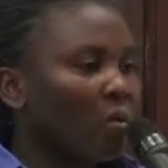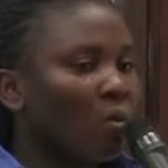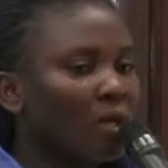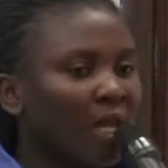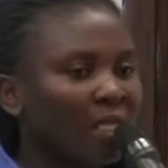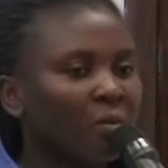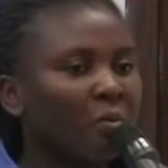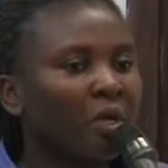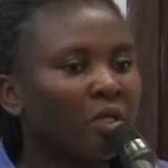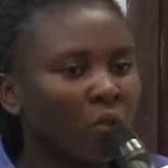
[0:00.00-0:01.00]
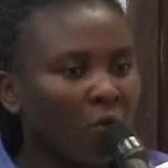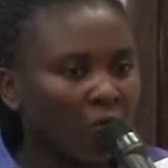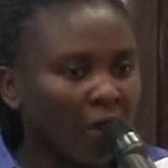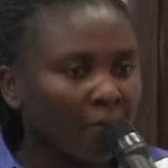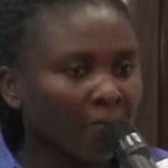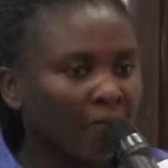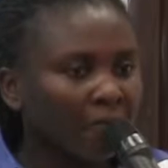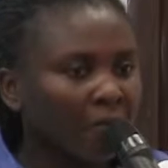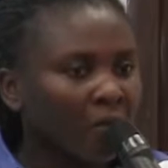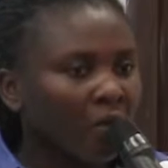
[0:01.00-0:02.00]
What has been paid so far?
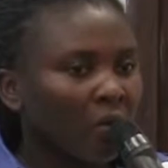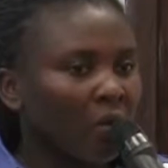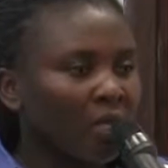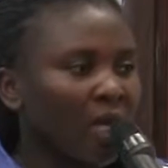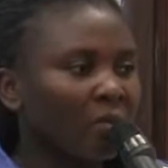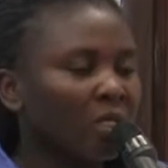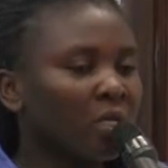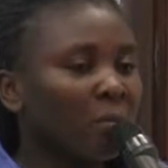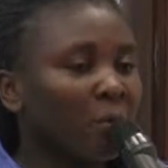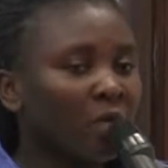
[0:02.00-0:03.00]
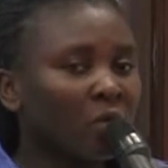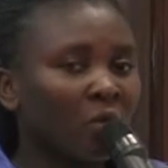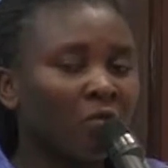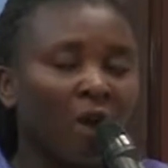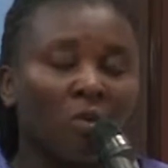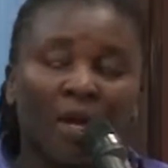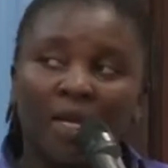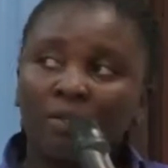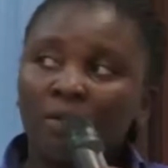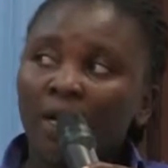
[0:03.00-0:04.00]
What has been paid so far, we
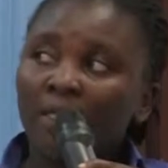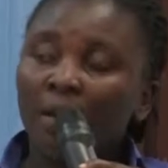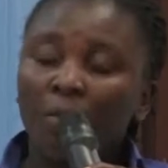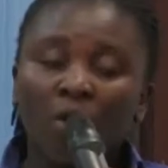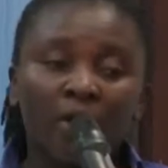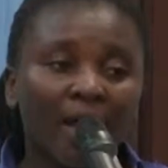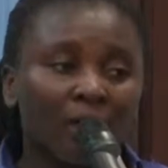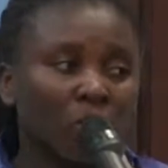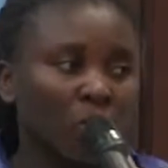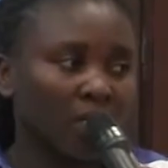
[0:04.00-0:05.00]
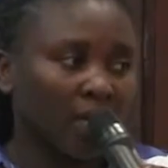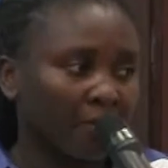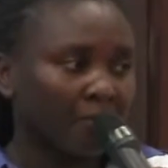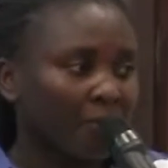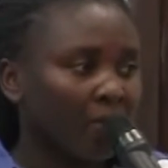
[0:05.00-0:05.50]
categorize them under total.